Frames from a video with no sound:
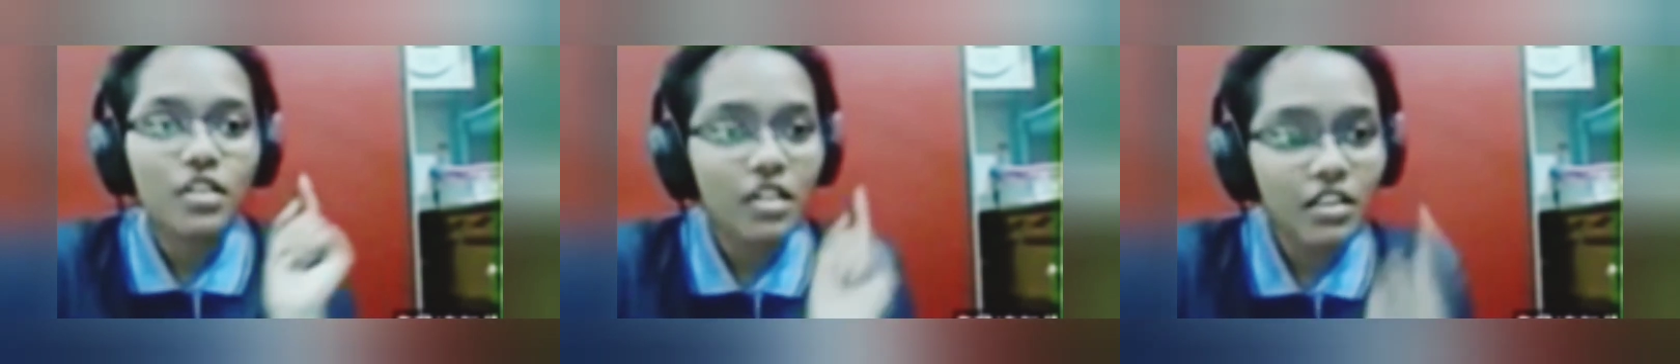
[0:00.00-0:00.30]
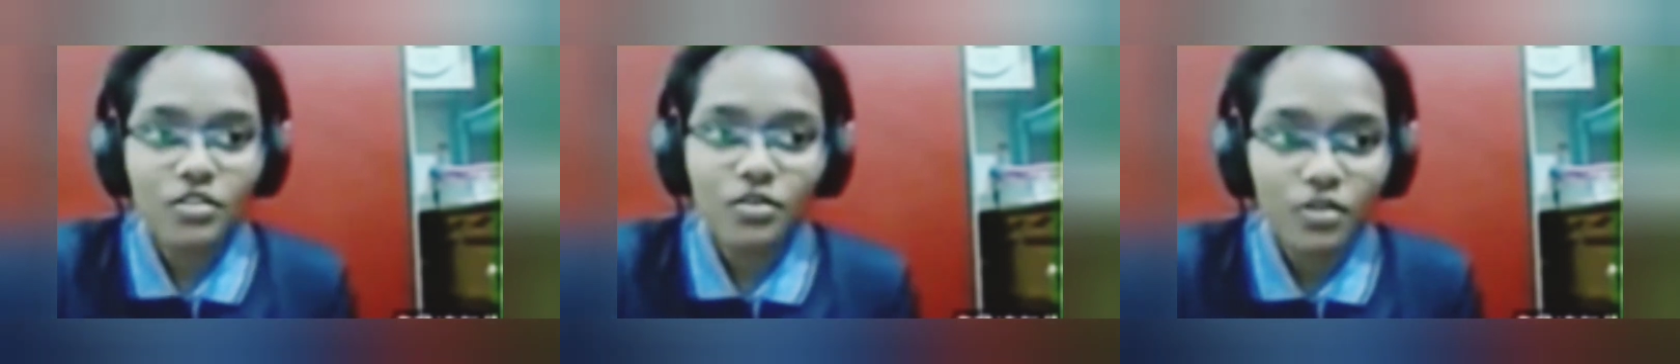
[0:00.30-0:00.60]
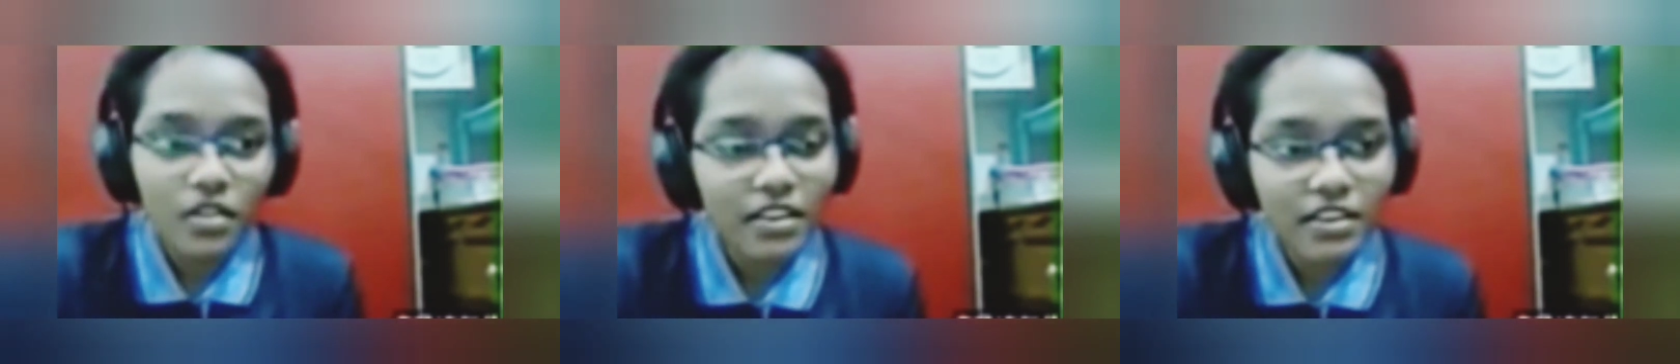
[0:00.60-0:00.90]
So
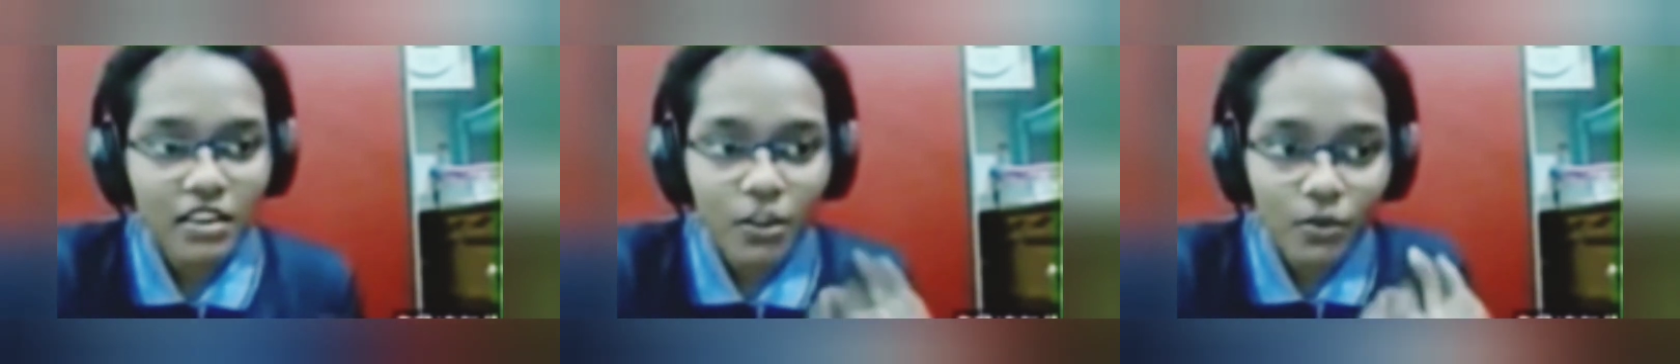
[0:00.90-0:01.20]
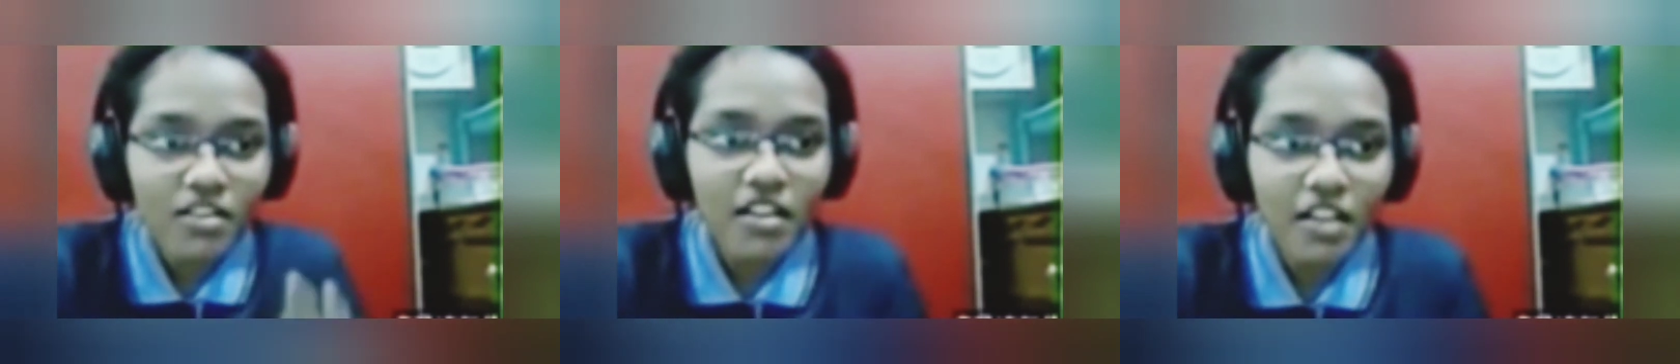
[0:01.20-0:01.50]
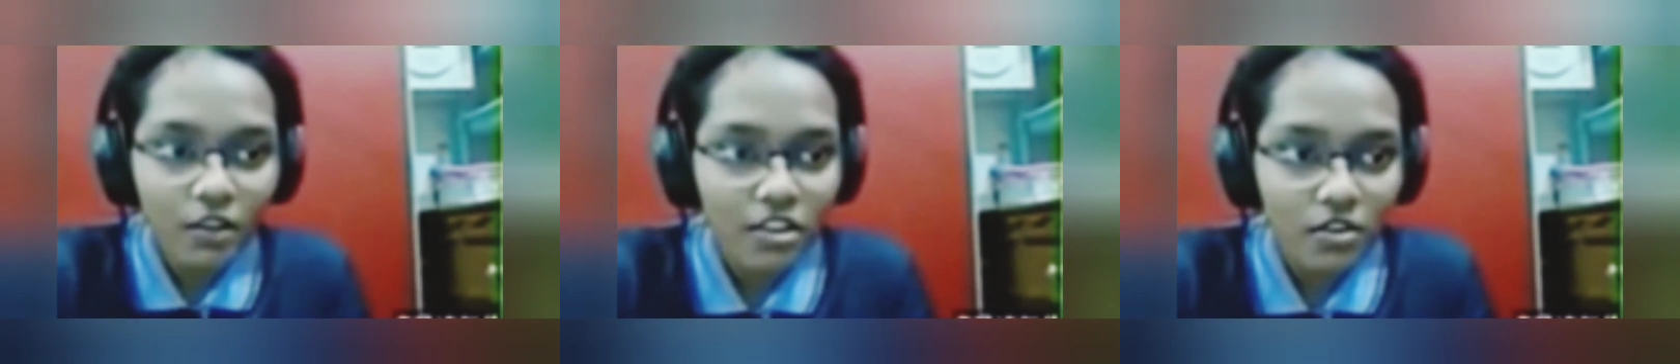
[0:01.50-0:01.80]
it
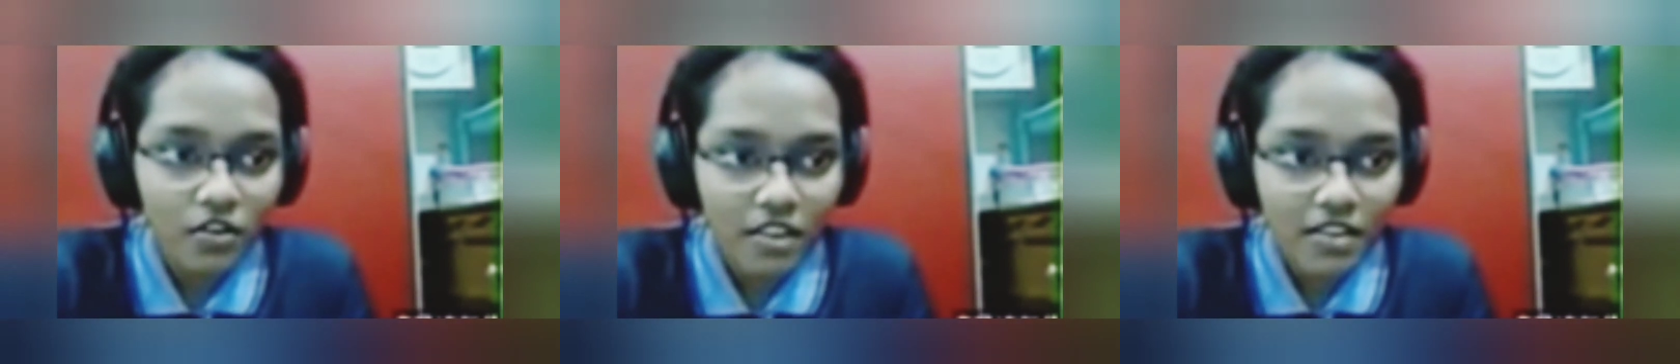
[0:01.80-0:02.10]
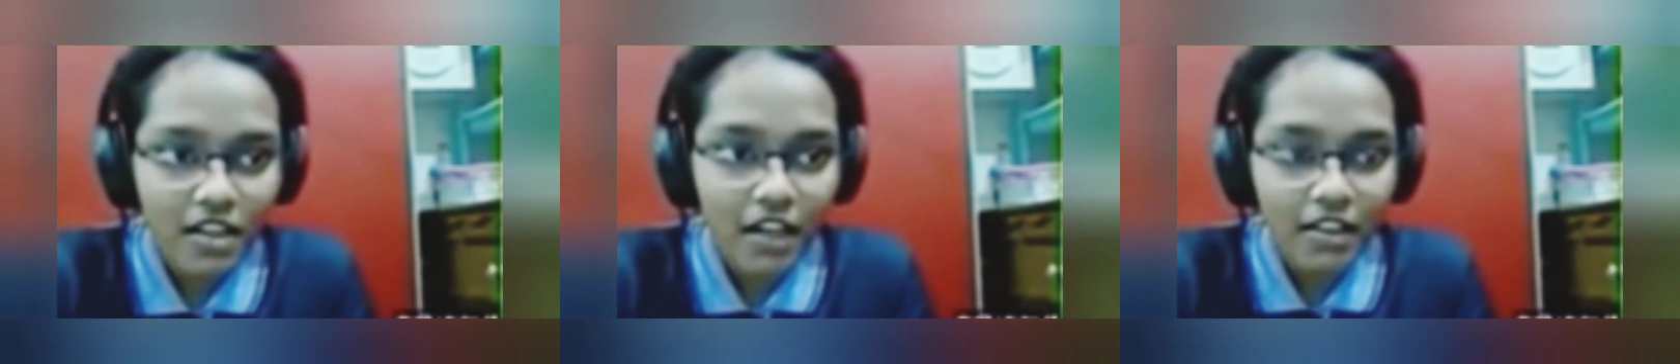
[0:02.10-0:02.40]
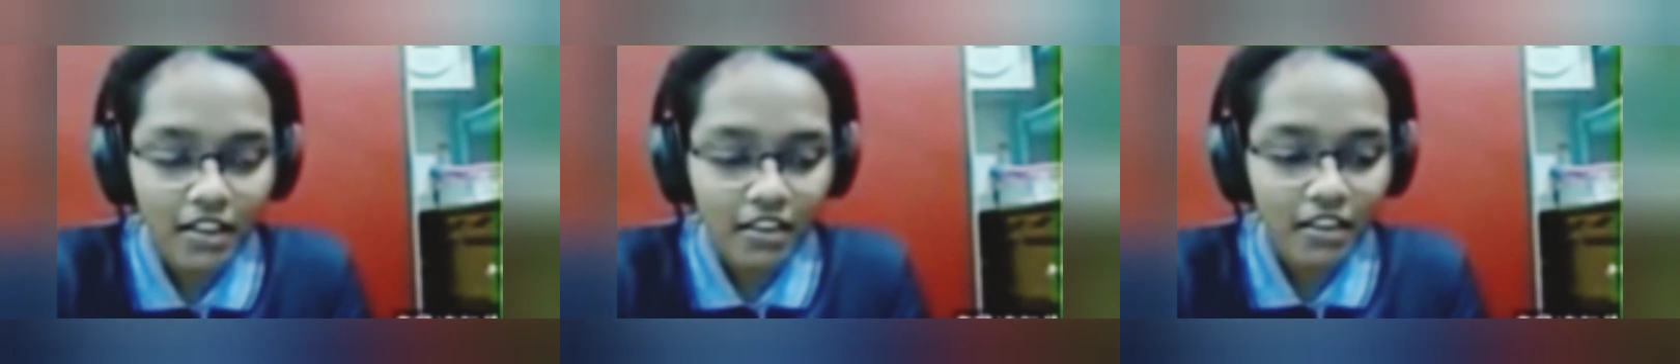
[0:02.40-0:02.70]
was a direct question of NCERT.